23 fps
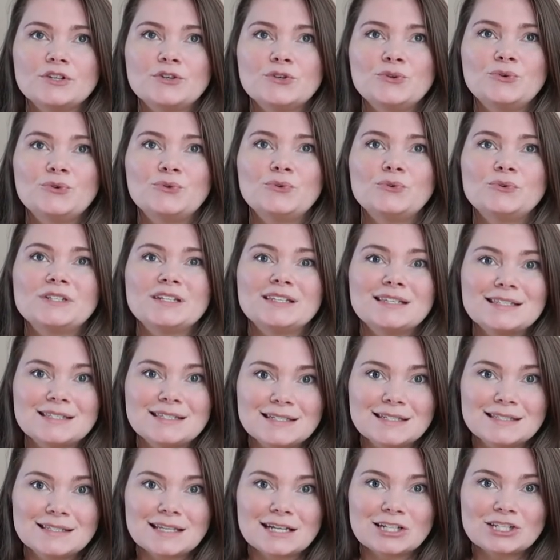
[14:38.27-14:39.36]
who did the
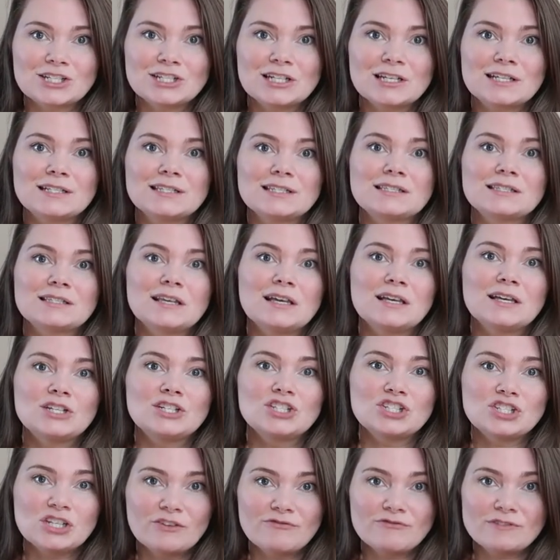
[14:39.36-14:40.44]
C-sections
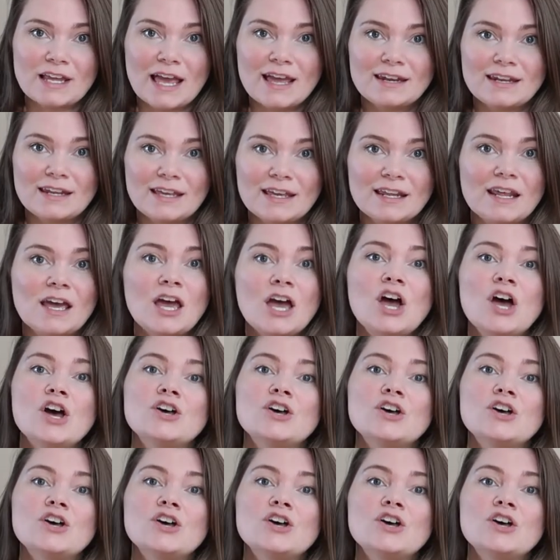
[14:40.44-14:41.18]
shift ended.